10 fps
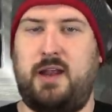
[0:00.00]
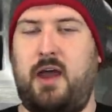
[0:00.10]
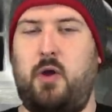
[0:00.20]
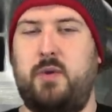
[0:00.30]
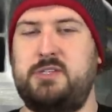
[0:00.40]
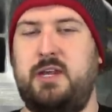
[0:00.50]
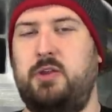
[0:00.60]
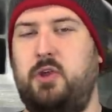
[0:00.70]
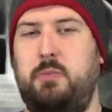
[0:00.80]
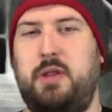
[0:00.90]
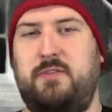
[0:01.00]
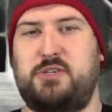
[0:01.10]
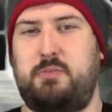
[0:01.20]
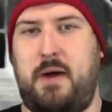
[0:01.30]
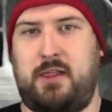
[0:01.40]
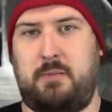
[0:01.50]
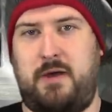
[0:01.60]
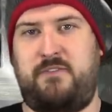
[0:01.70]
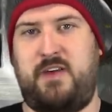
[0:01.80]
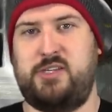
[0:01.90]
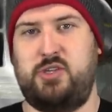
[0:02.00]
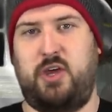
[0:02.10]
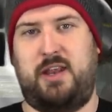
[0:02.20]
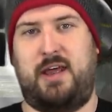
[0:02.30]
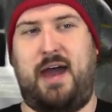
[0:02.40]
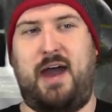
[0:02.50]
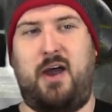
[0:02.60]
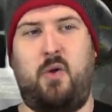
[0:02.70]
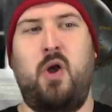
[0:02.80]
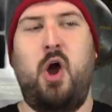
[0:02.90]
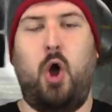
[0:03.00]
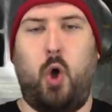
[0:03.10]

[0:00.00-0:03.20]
and I always get a little bit of a smile on my face looking at how